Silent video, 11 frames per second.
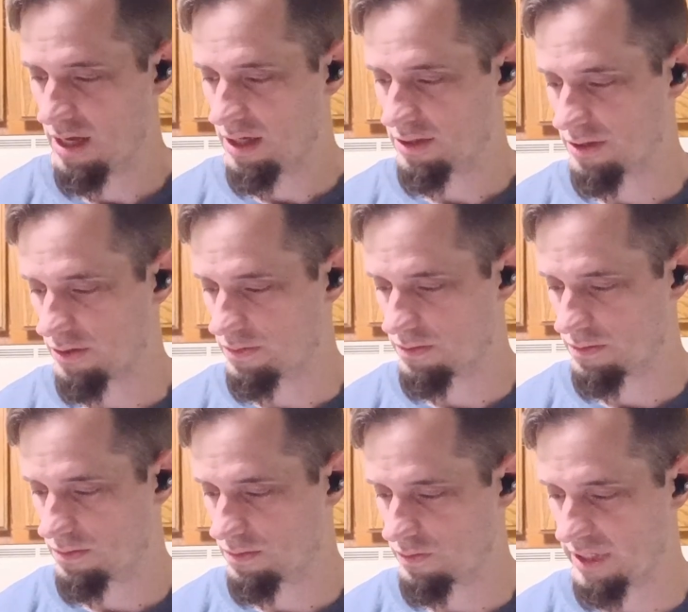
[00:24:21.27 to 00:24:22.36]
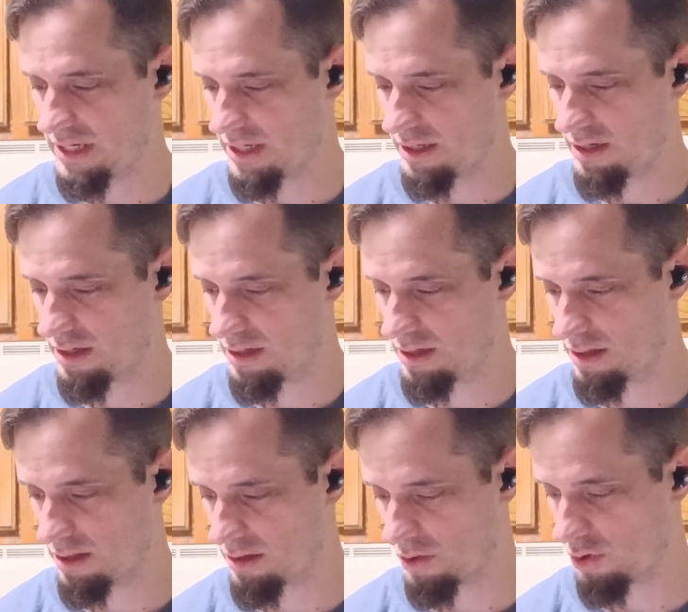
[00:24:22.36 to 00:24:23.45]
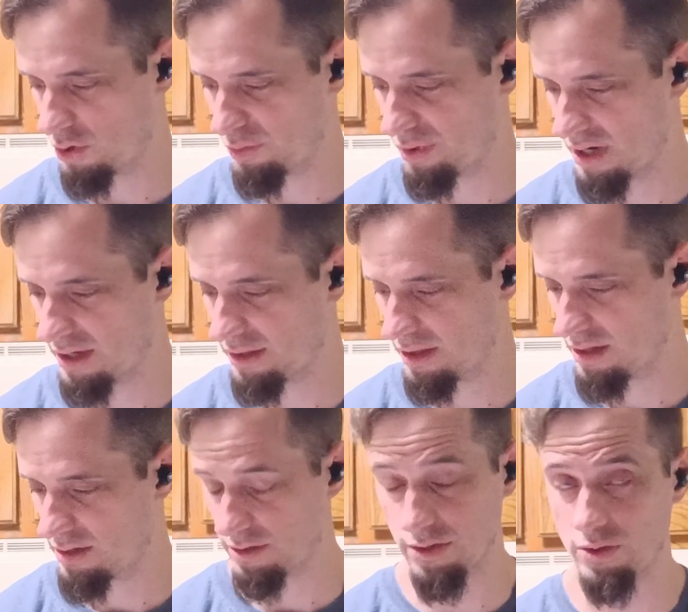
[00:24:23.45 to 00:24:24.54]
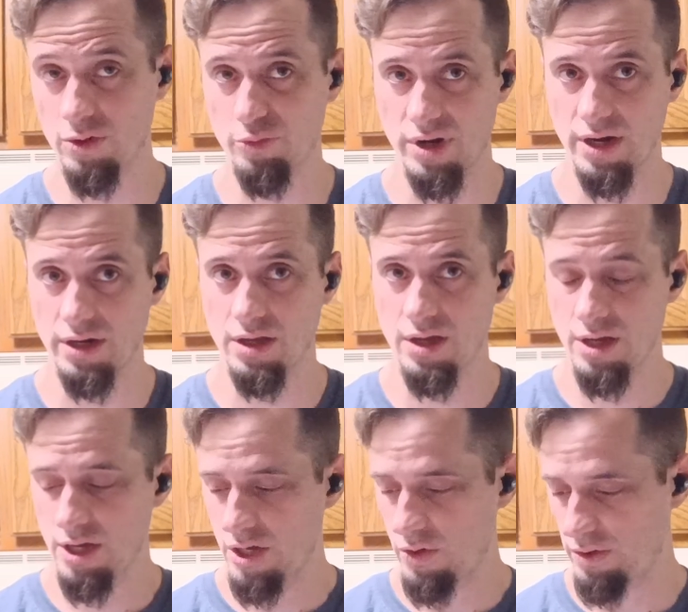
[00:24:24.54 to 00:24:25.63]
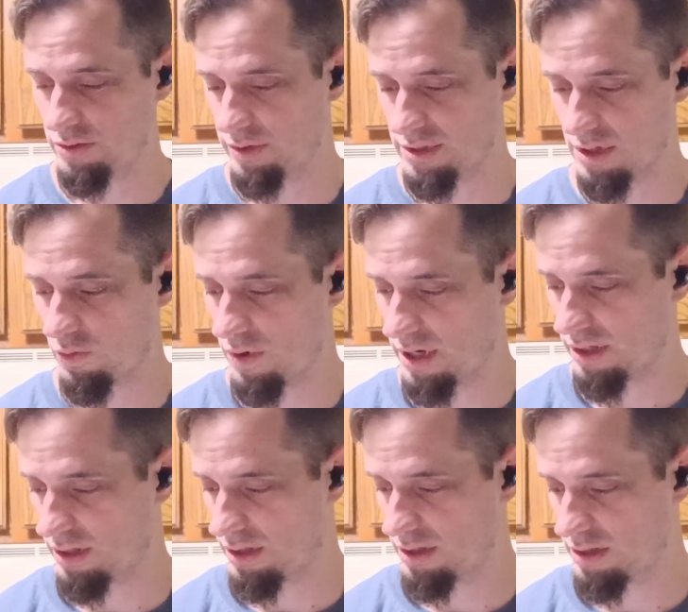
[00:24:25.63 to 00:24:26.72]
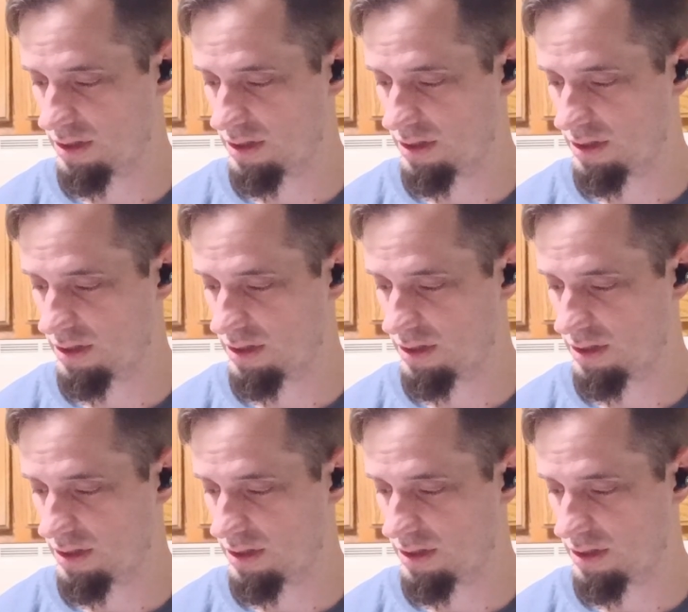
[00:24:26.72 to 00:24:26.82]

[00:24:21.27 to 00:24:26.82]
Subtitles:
So we did the whole broth, or the whole brine, which was our water,